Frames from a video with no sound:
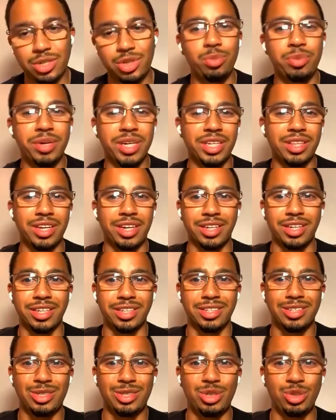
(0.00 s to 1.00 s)
big
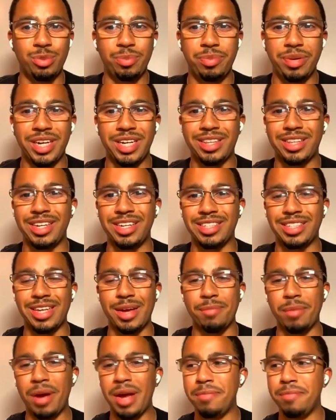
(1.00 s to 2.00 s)
things that
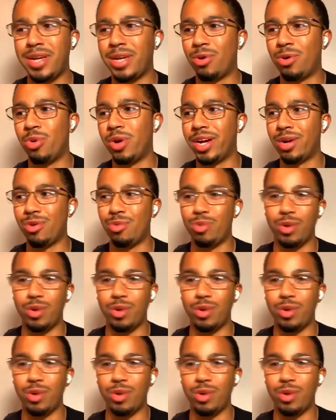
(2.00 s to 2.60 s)
might be quick.